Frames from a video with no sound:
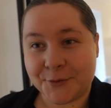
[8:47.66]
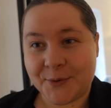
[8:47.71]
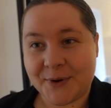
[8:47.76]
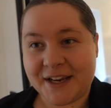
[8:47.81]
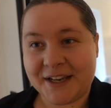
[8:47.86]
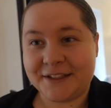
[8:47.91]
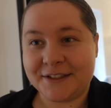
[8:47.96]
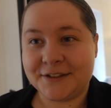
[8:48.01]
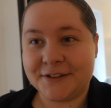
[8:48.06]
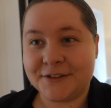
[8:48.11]

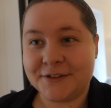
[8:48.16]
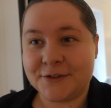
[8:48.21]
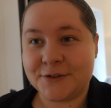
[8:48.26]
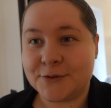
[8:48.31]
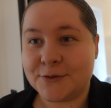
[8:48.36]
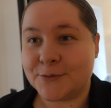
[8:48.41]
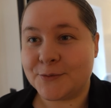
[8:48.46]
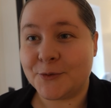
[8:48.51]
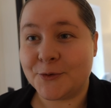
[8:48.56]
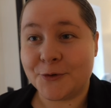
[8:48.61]
wait
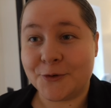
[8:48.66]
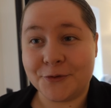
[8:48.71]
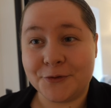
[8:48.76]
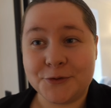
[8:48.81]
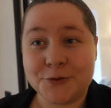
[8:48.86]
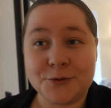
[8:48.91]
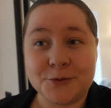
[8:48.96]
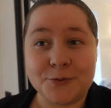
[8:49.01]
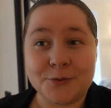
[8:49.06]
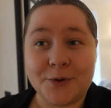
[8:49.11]
to move
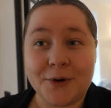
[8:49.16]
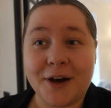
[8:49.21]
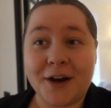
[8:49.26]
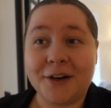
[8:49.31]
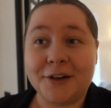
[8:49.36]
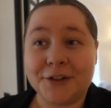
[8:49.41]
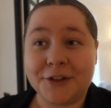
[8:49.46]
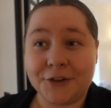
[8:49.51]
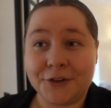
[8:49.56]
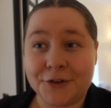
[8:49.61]
to
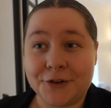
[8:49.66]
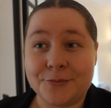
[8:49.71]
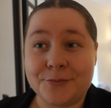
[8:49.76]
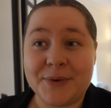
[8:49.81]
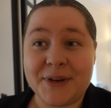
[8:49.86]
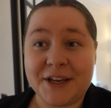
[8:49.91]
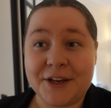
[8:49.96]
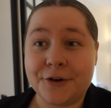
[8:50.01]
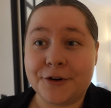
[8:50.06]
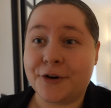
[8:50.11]
another
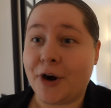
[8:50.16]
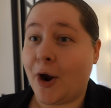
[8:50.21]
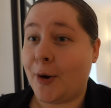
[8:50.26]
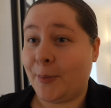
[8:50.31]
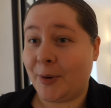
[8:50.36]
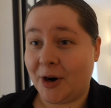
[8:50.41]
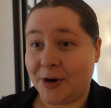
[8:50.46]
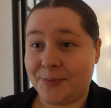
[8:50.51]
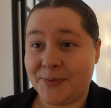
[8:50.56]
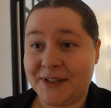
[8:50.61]
bigger
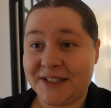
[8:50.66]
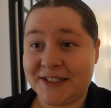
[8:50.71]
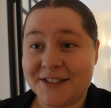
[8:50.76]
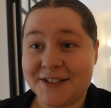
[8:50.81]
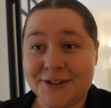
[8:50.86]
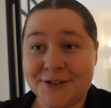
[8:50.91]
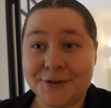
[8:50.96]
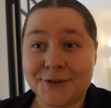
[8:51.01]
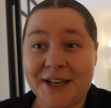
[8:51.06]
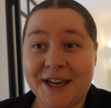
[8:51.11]
apartment.
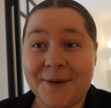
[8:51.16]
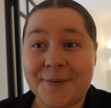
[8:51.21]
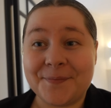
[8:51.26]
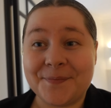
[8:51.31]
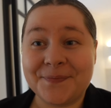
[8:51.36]
So yeah.